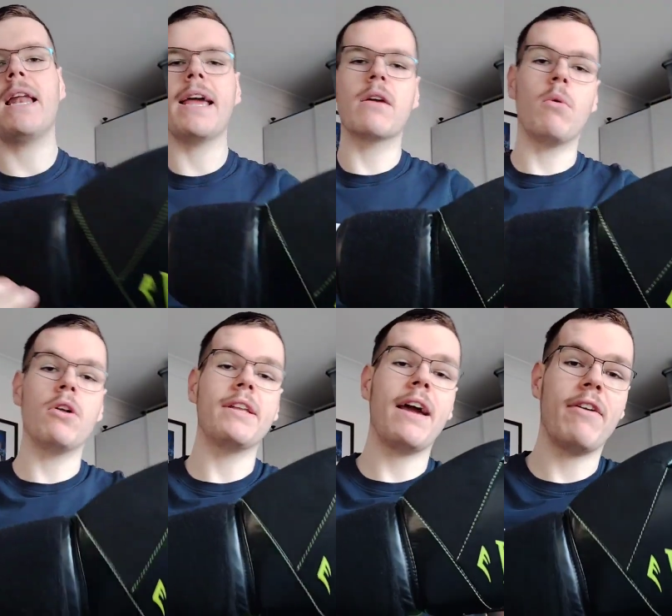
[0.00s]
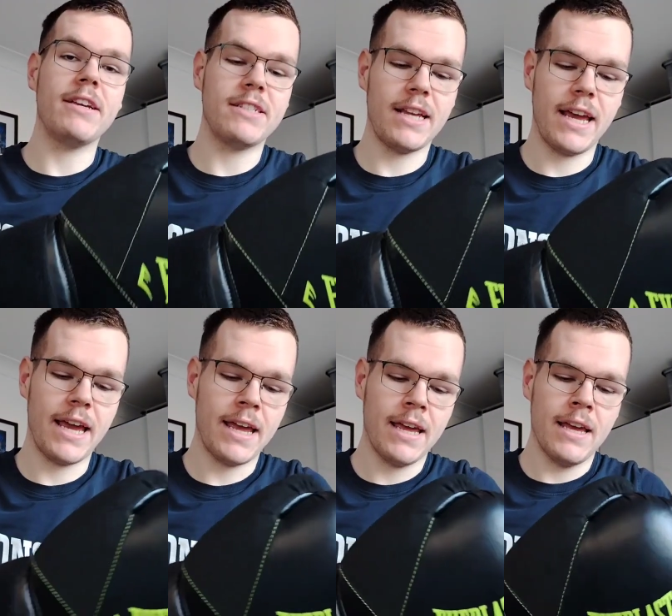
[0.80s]
bit like, what dare I
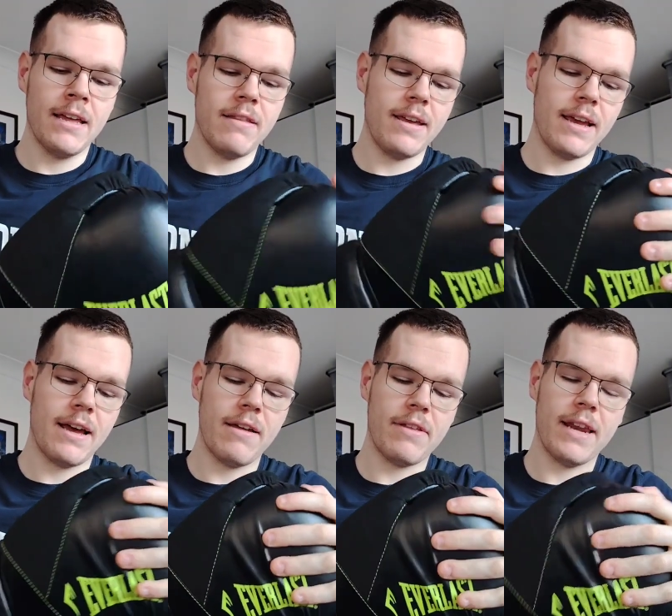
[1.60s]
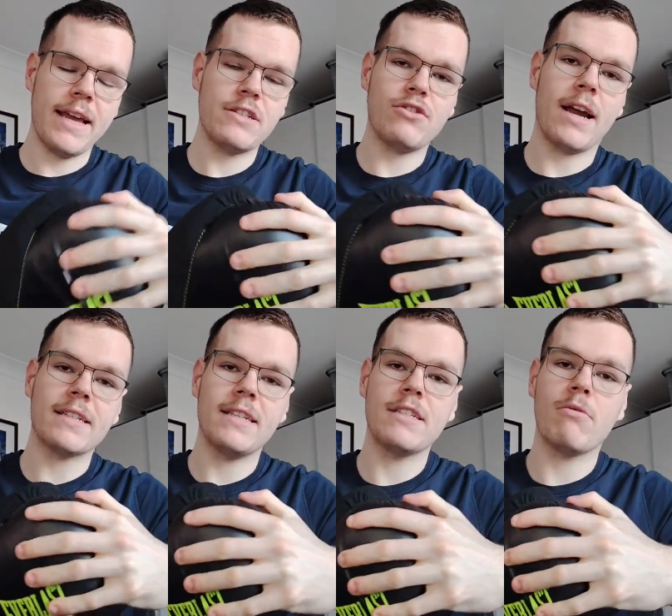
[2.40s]
say, the lace
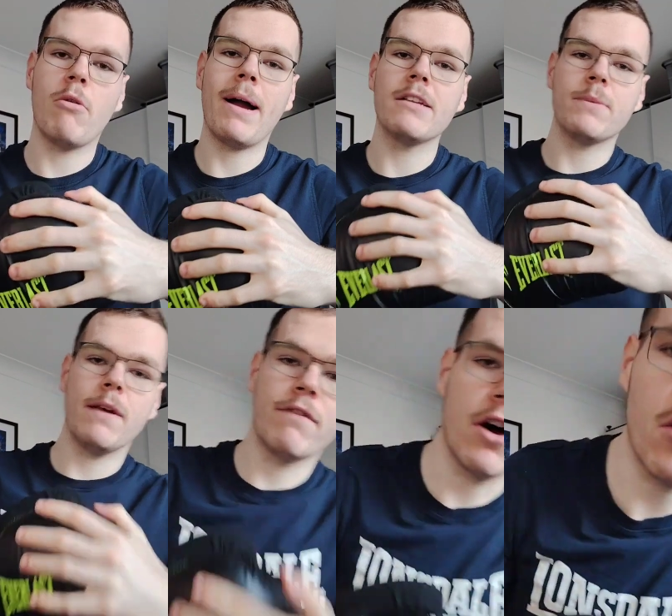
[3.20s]
track system reminds me of